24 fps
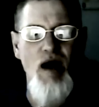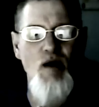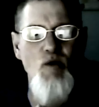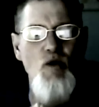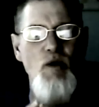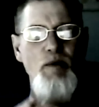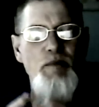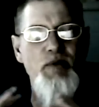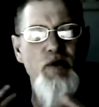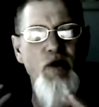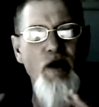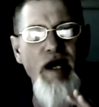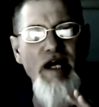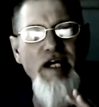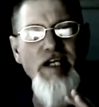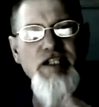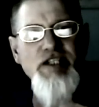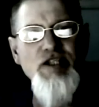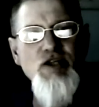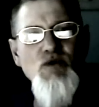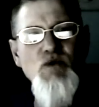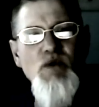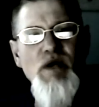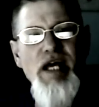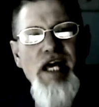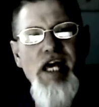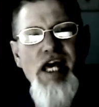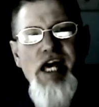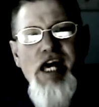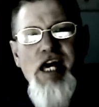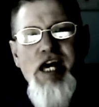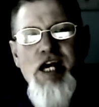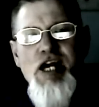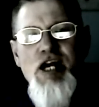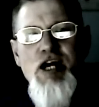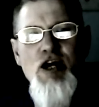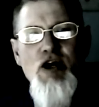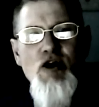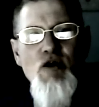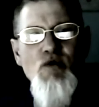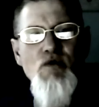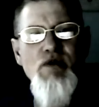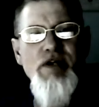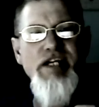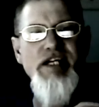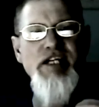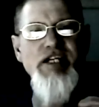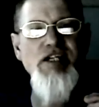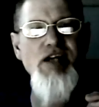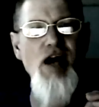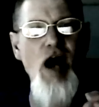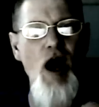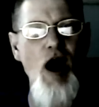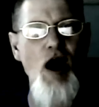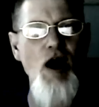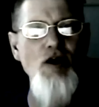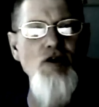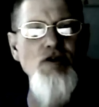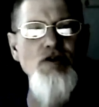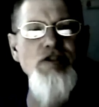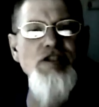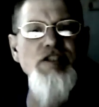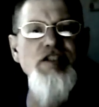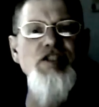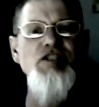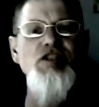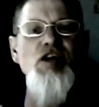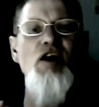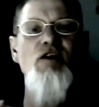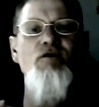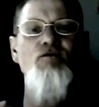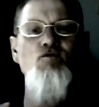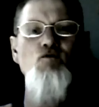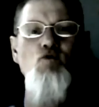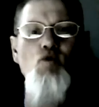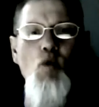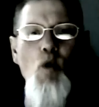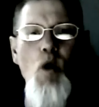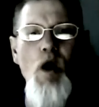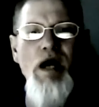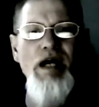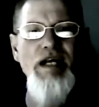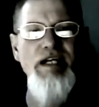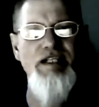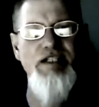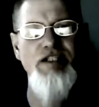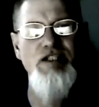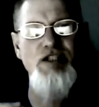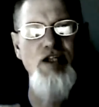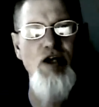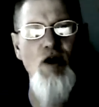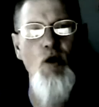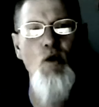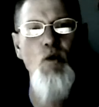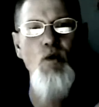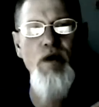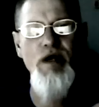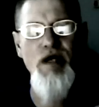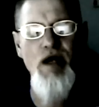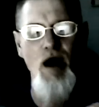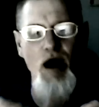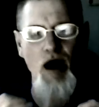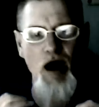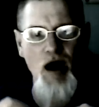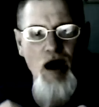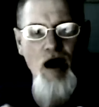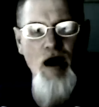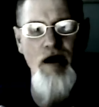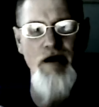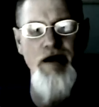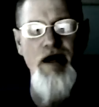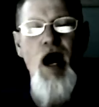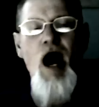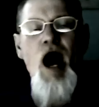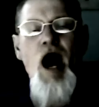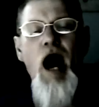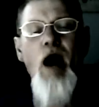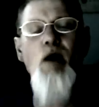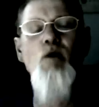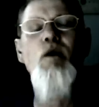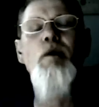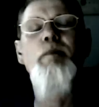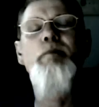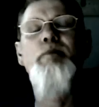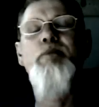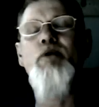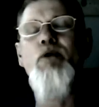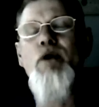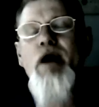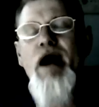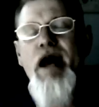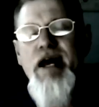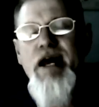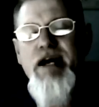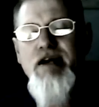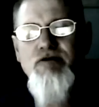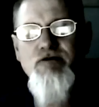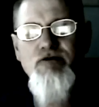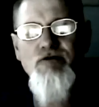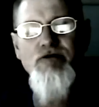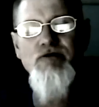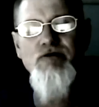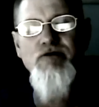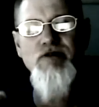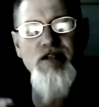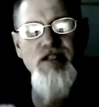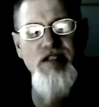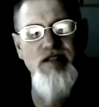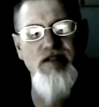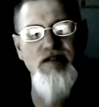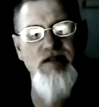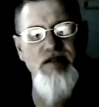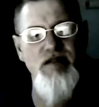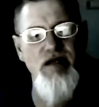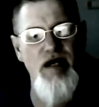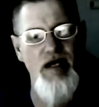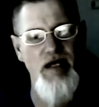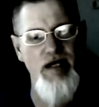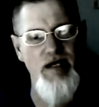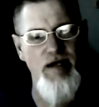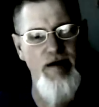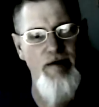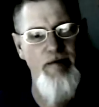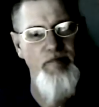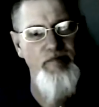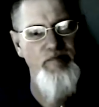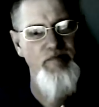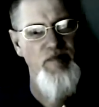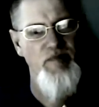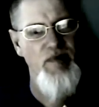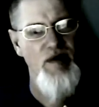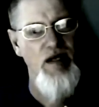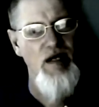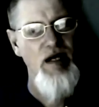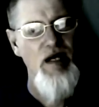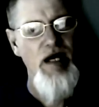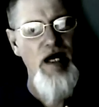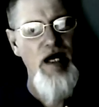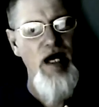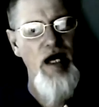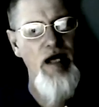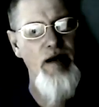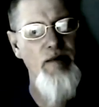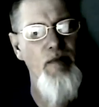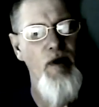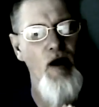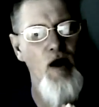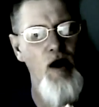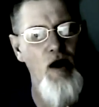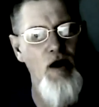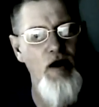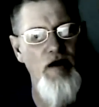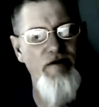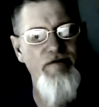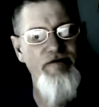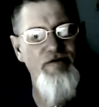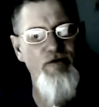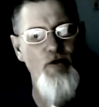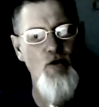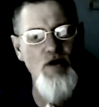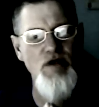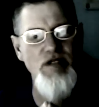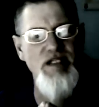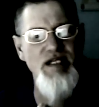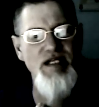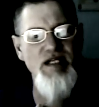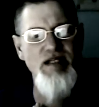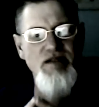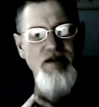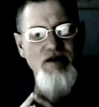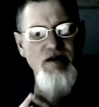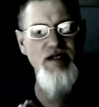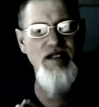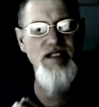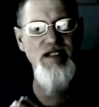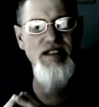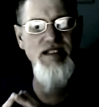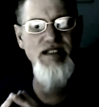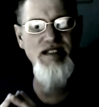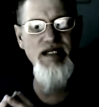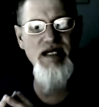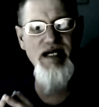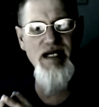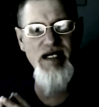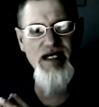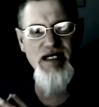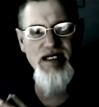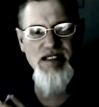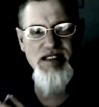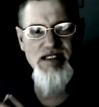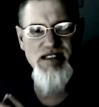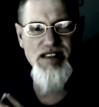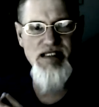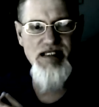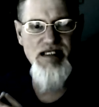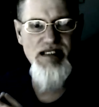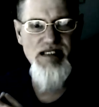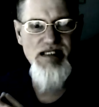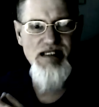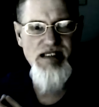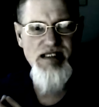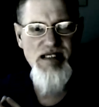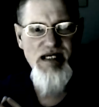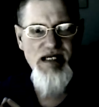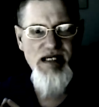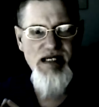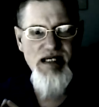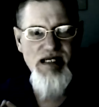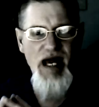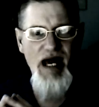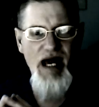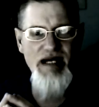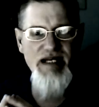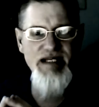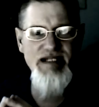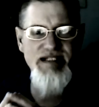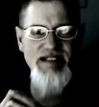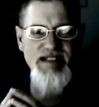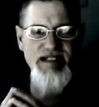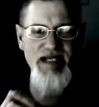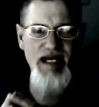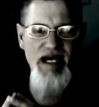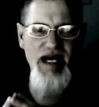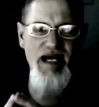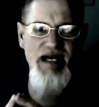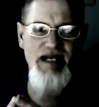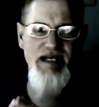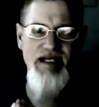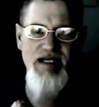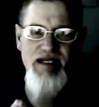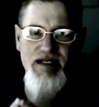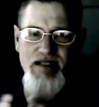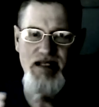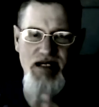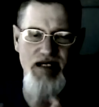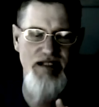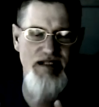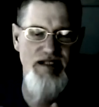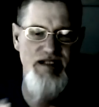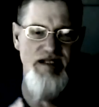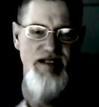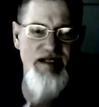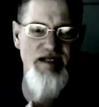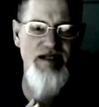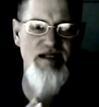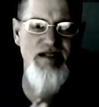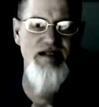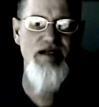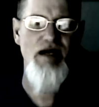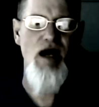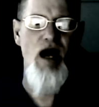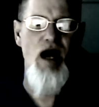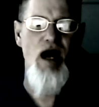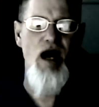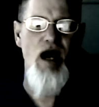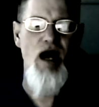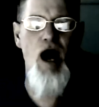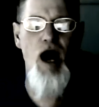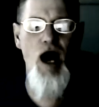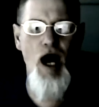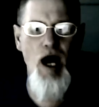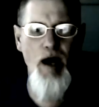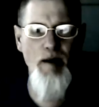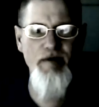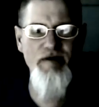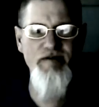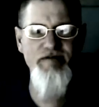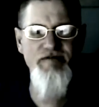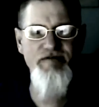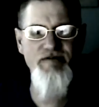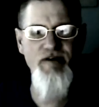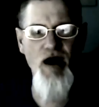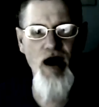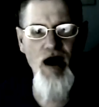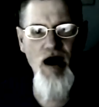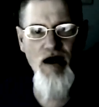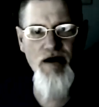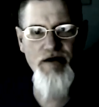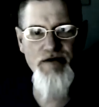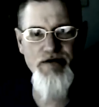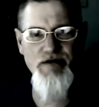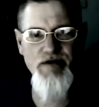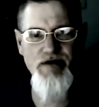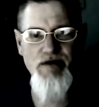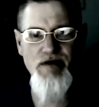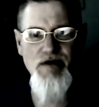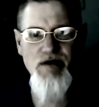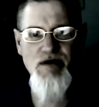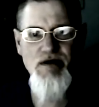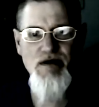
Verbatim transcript: I will praise you irregardless of what is going on. I will break through this thing. In Mark 14:36, and he said, that's Jesus, Abba Father,